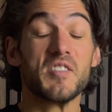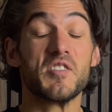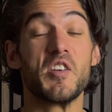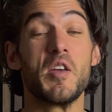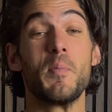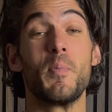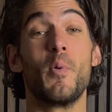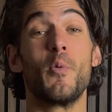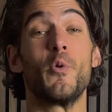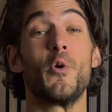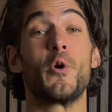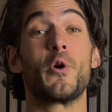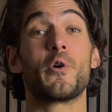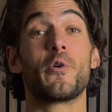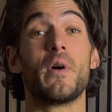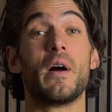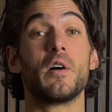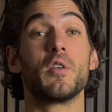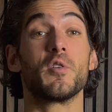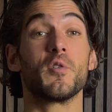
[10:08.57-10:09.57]
simple
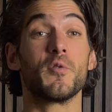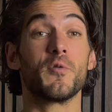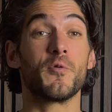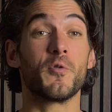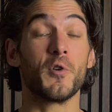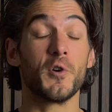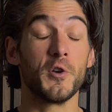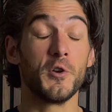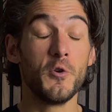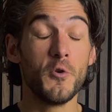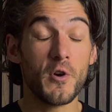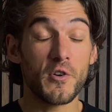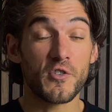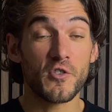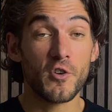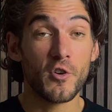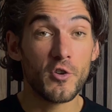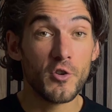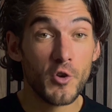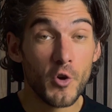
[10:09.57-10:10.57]
workaround for you as
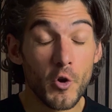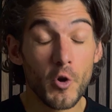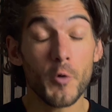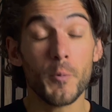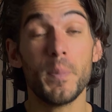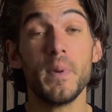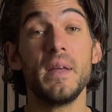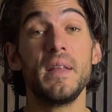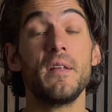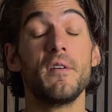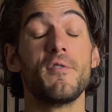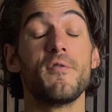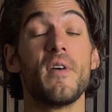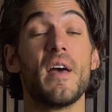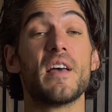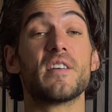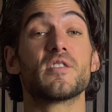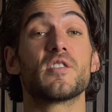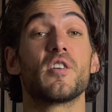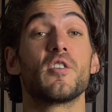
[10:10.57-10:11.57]
an European
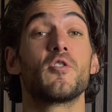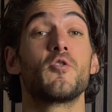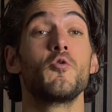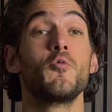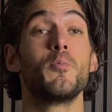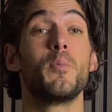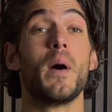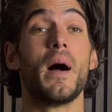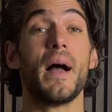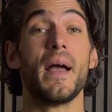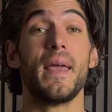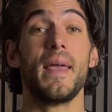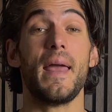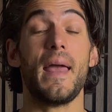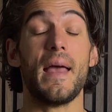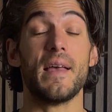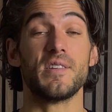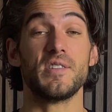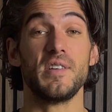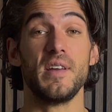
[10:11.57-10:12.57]
investor to buy
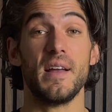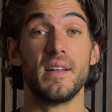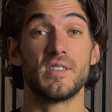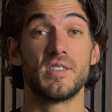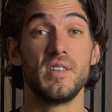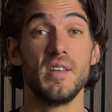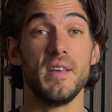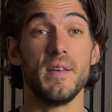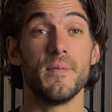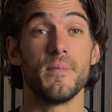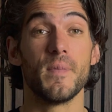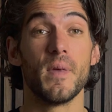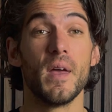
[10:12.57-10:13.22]
SCHD.